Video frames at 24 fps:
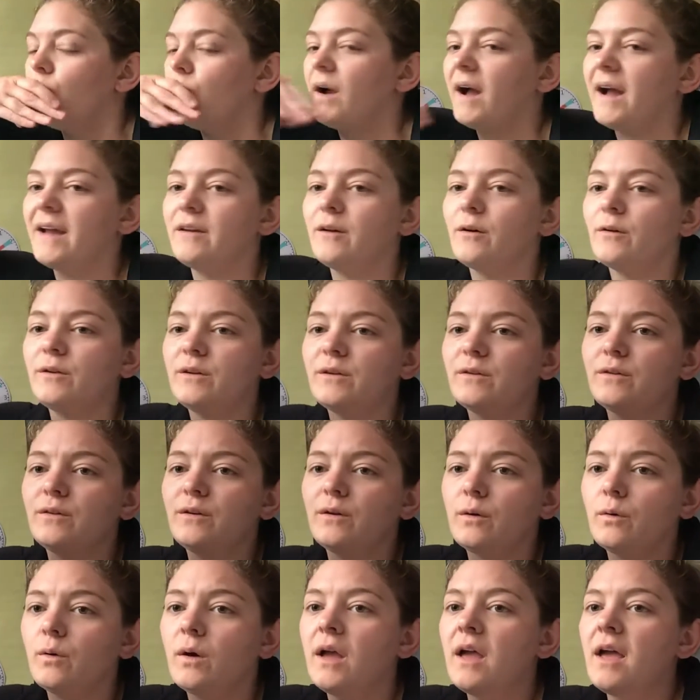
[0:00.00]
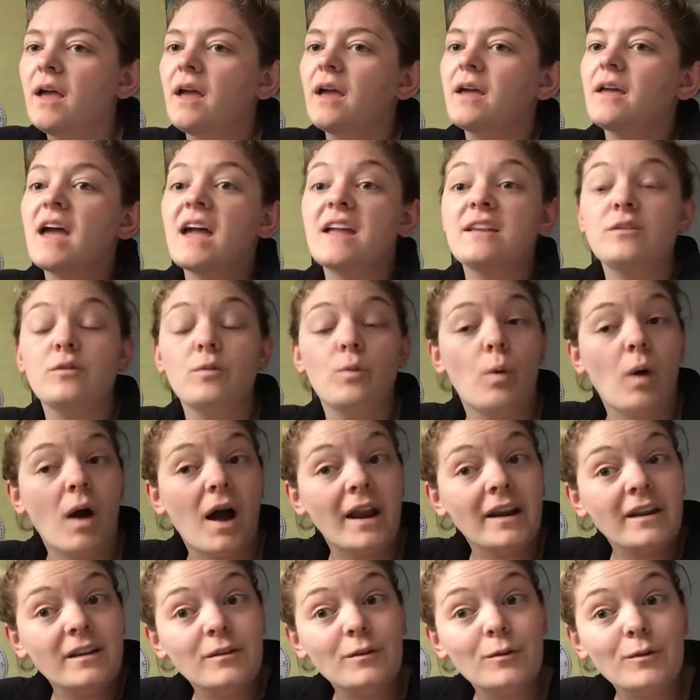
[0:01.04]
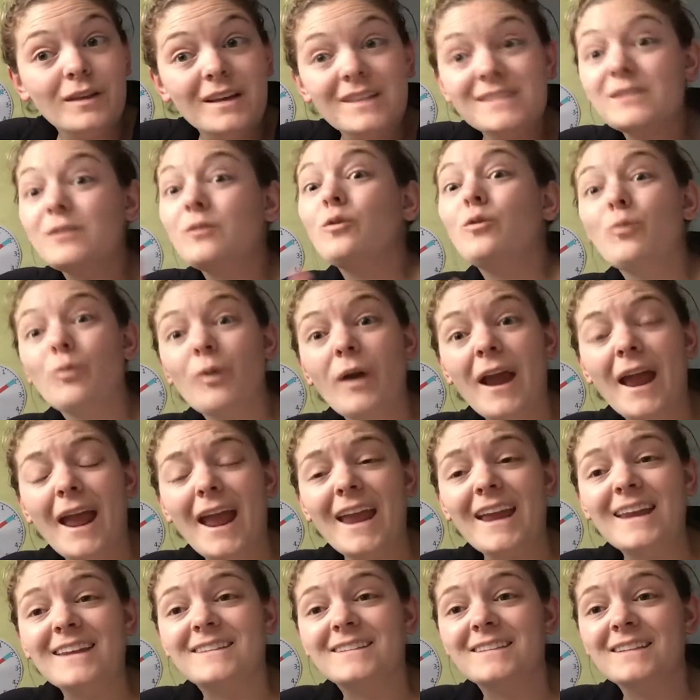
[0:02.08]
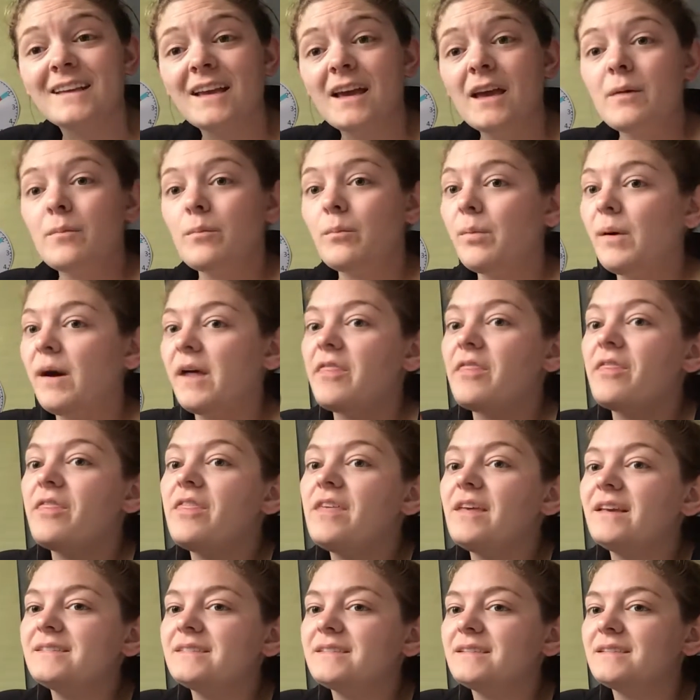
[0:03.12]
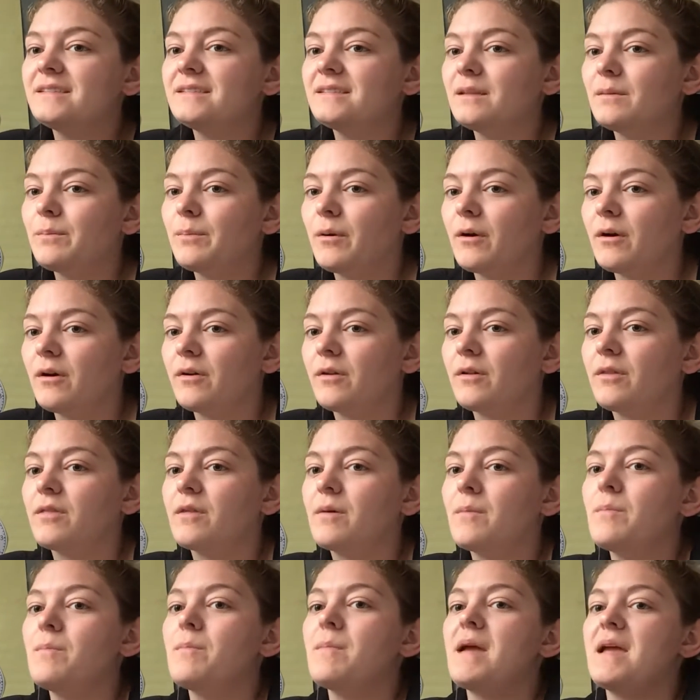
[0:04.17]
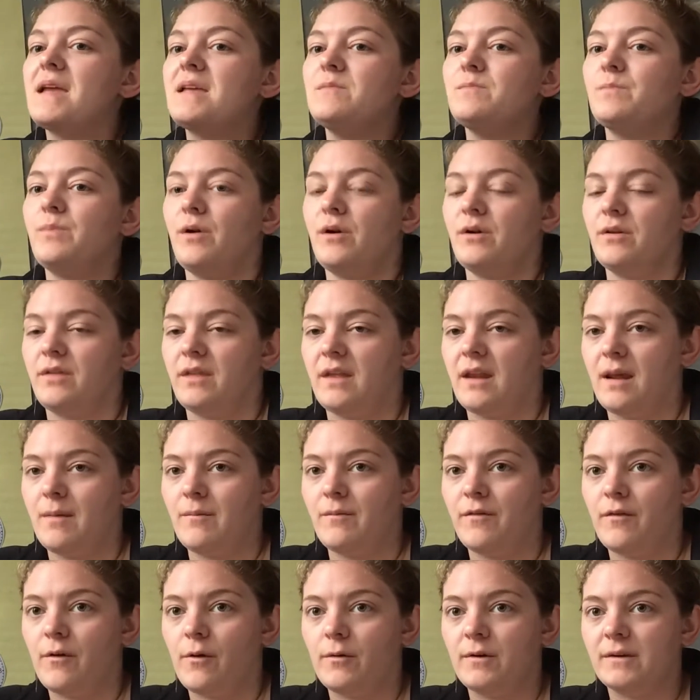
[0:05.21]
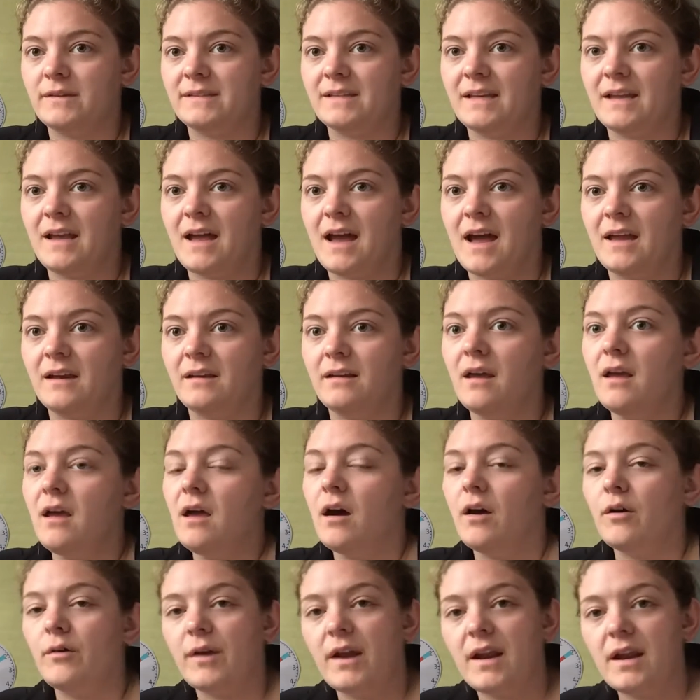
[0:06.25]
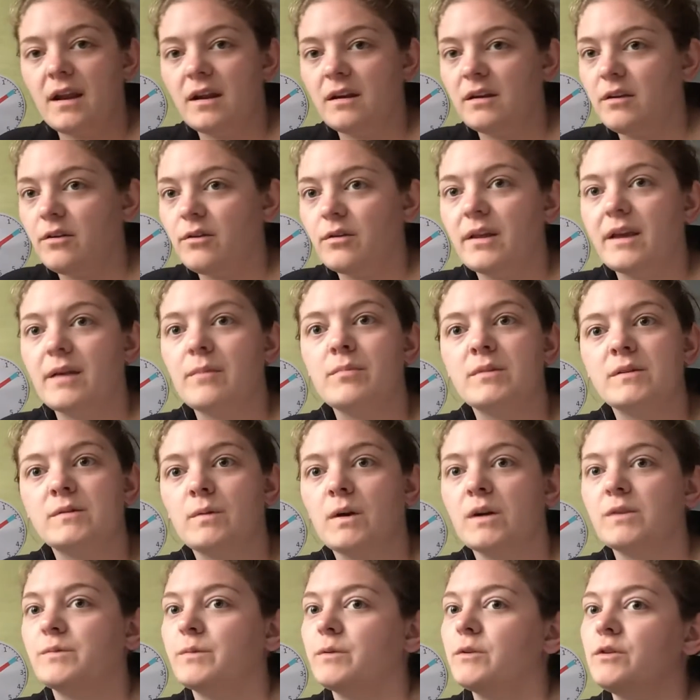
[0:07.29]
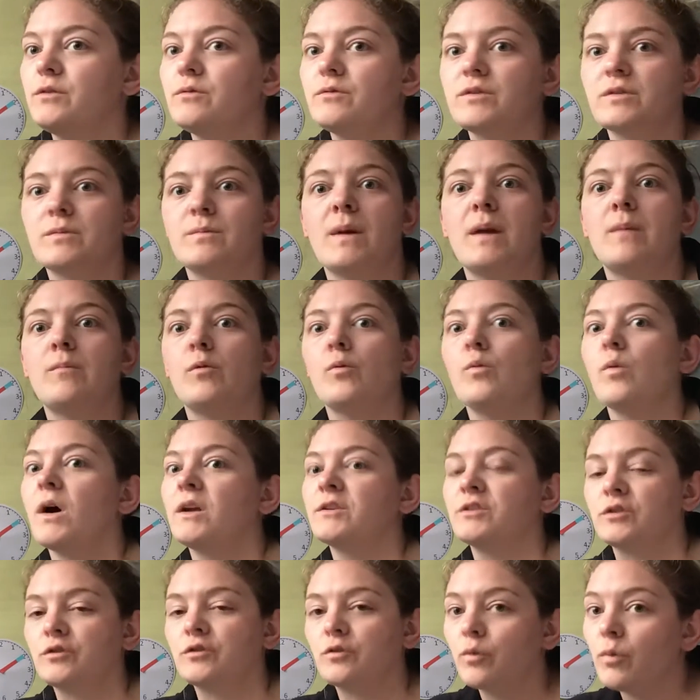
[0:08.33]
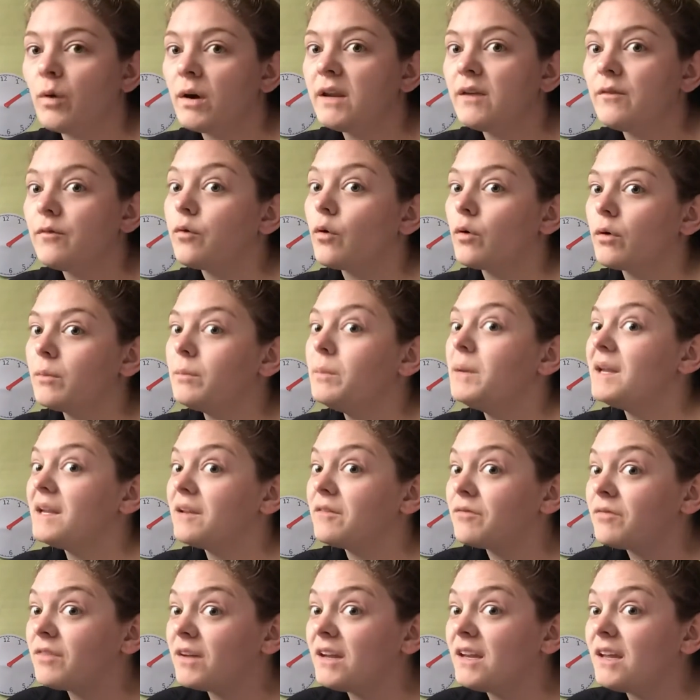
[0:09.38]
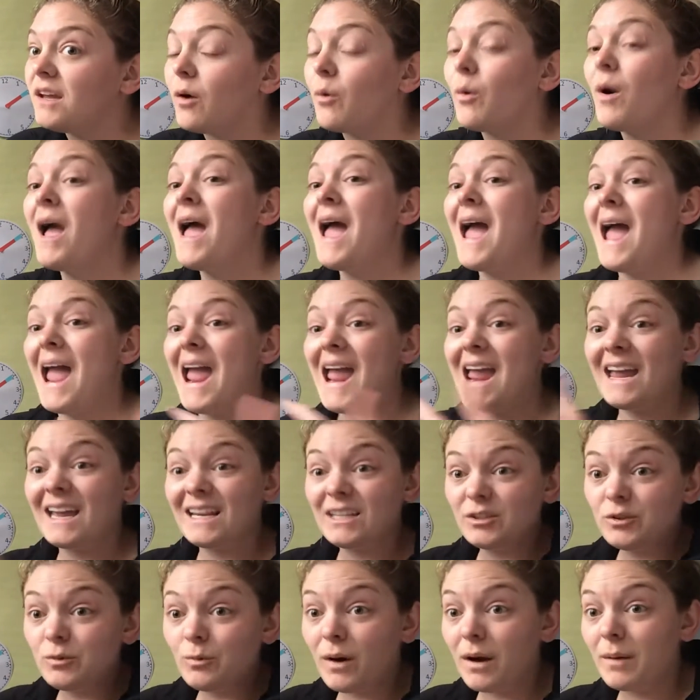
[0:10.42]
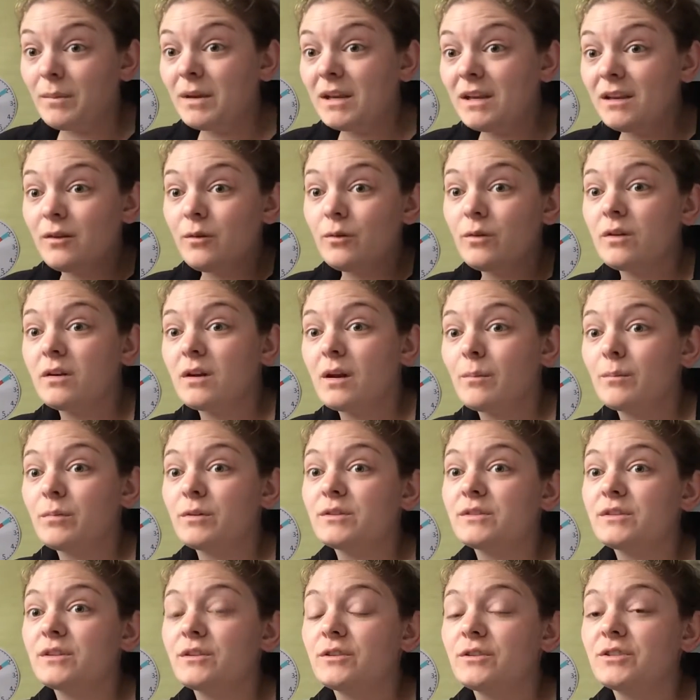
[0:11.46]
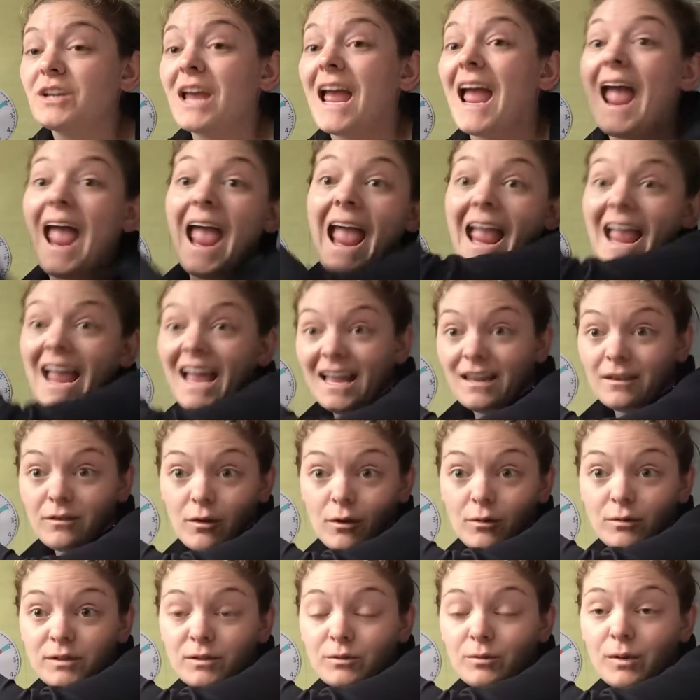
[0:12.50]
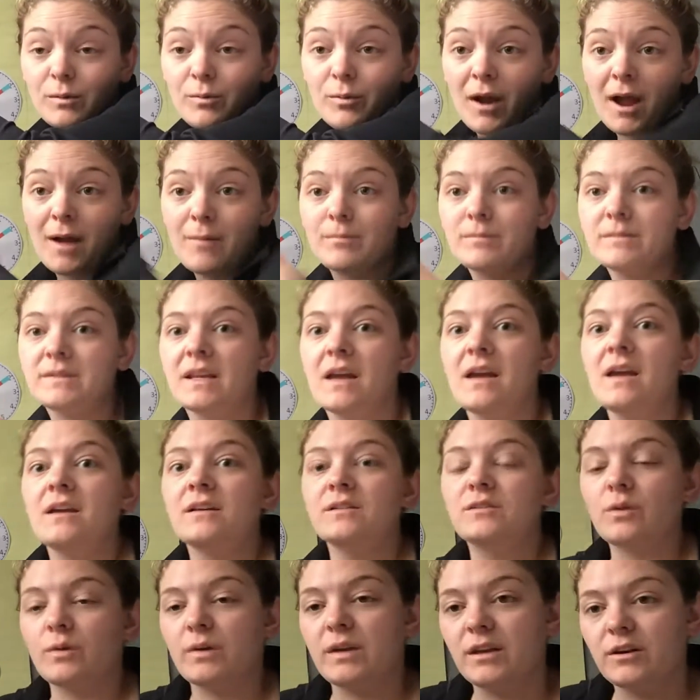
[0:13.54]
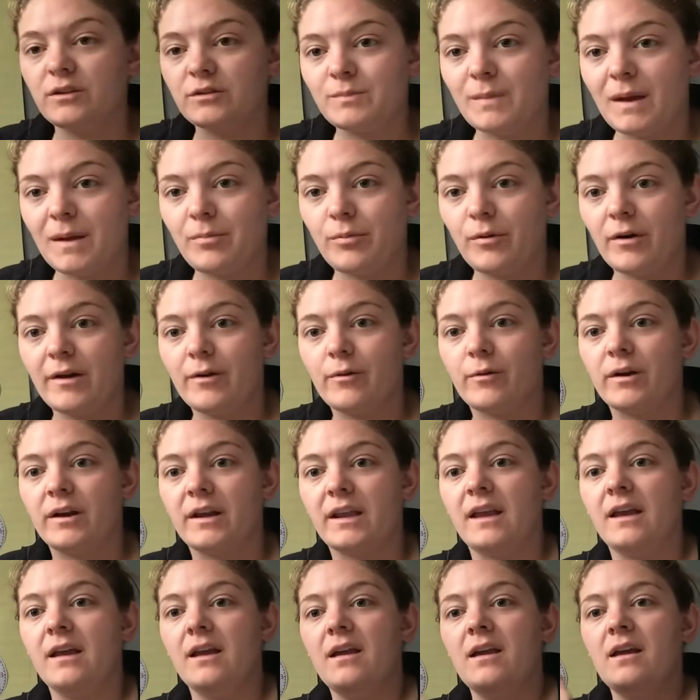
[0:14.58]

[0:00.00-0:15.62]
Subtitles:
I know you do, and you want to do this, great. But this is the main part that I'm focusing on, all right? And you're like, Miss Washburn, you just made me watch a 24-minute video, and you want me to do the number search and those 3 problems? So here's my priority.